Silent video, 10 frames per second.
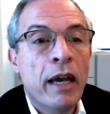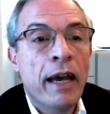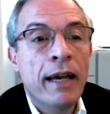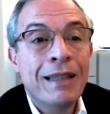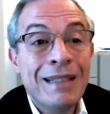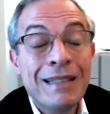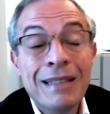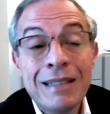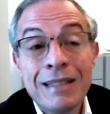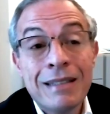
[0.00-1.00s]
And this
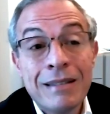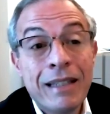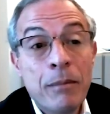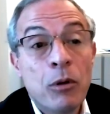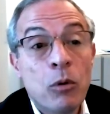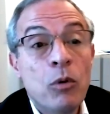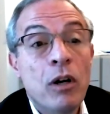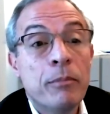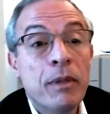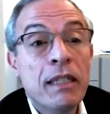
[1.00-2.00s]
is table
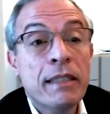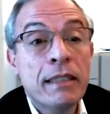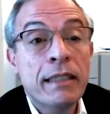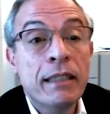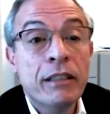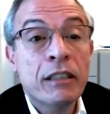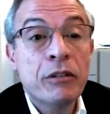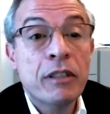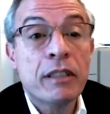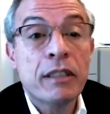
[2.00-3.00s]
1, baseline
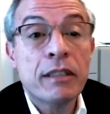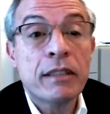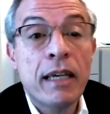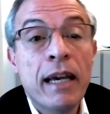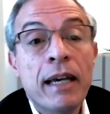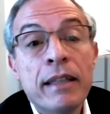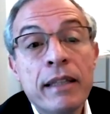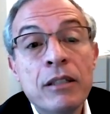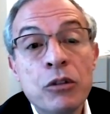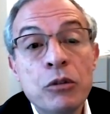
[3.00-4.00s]
characteristics, and
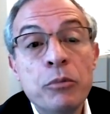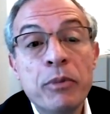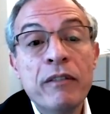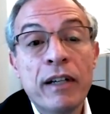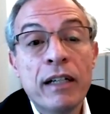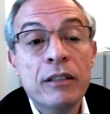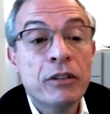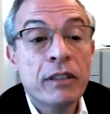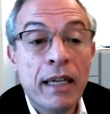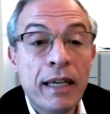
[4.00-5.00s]
they do
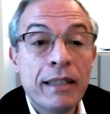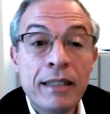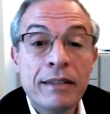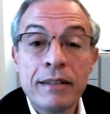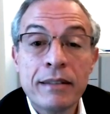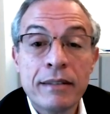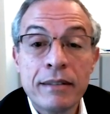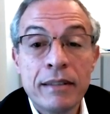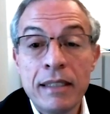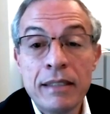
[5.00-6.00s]
p-values. And that's
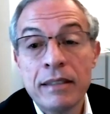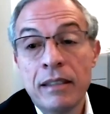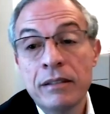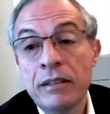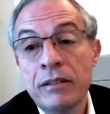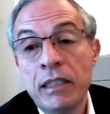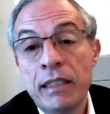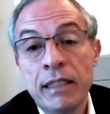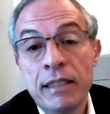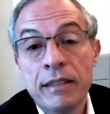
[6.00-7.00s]
not really
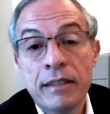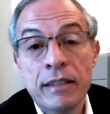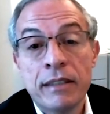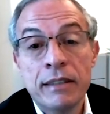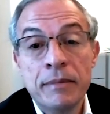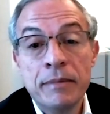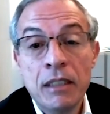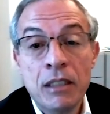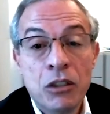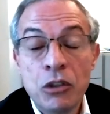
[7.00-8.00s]
necessary.
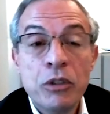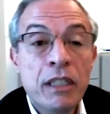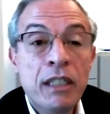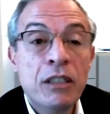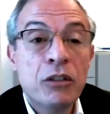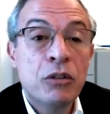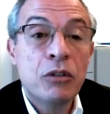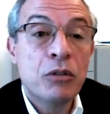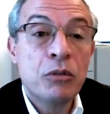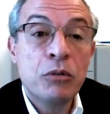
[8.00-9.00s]
No need
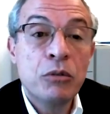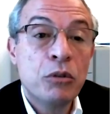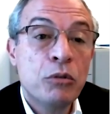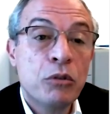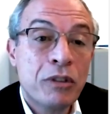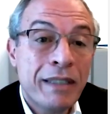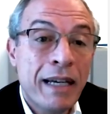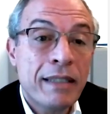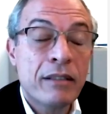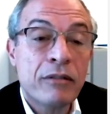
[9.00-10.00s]
to
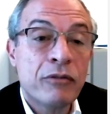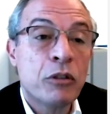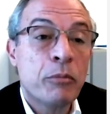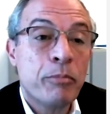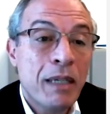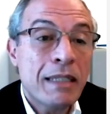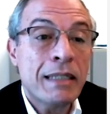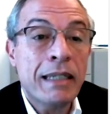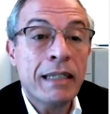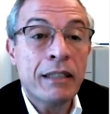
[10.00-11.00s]
test for
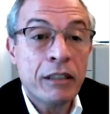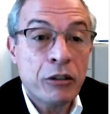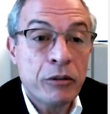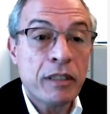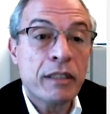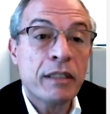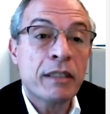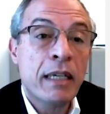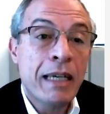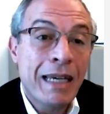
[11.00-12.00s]
baseline
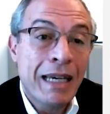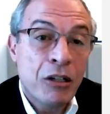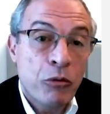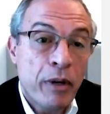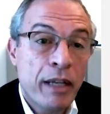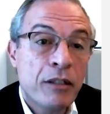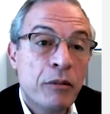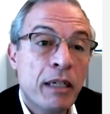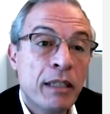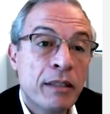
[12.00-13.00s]
characteristics in a
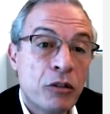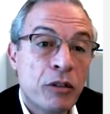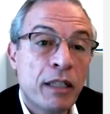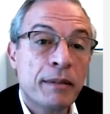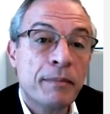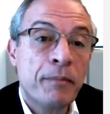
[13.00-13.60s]
randomized trial.